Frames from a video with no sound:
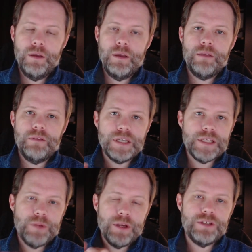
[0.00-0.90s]
the
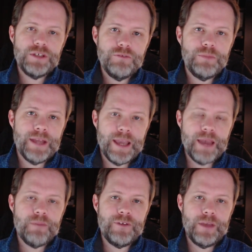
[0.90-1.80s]
experience you've been
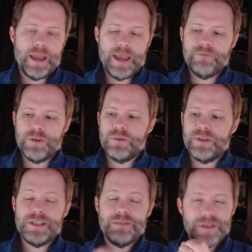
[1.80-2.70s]
having with
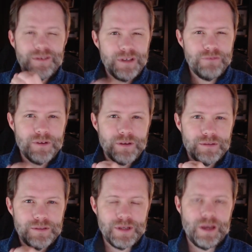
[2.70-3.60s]
a specific
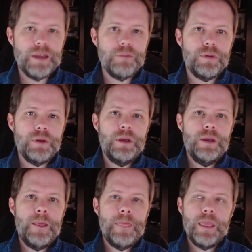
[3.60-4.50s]
type
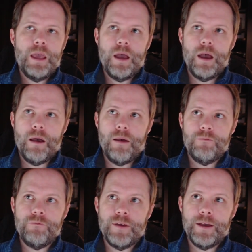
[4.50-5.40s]

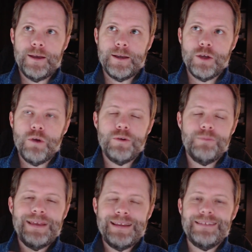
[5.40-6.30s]
of
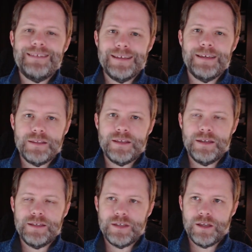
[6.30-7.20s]
codependency. It's
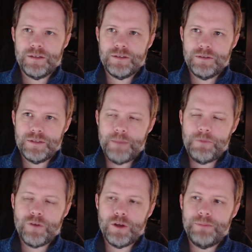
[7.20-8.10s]
a type
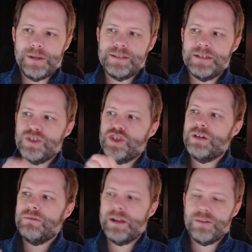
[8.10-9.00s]
of codependency. It's
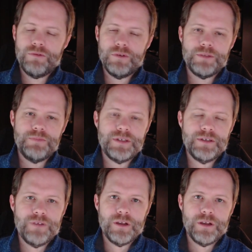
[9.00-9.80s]
generated through a specific